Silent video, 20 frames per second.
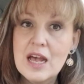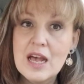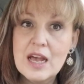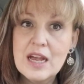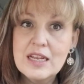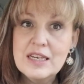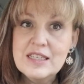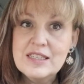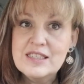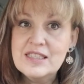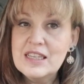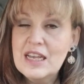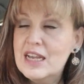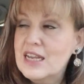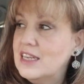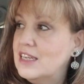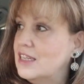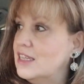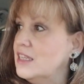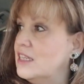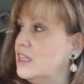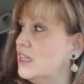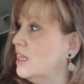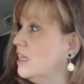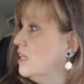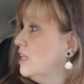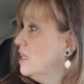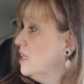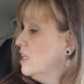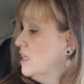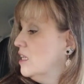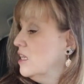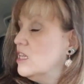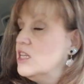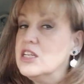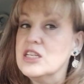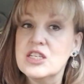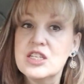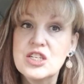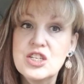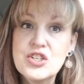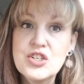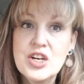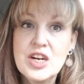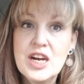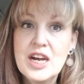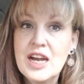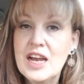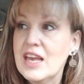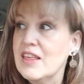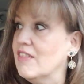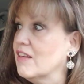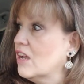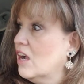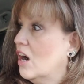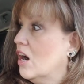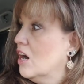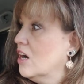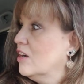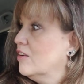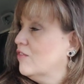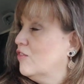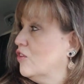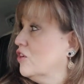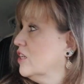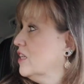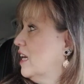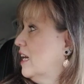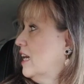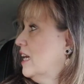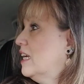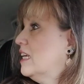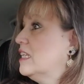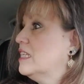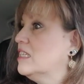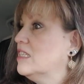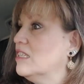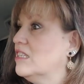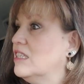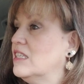I decided to try the carnivore diet.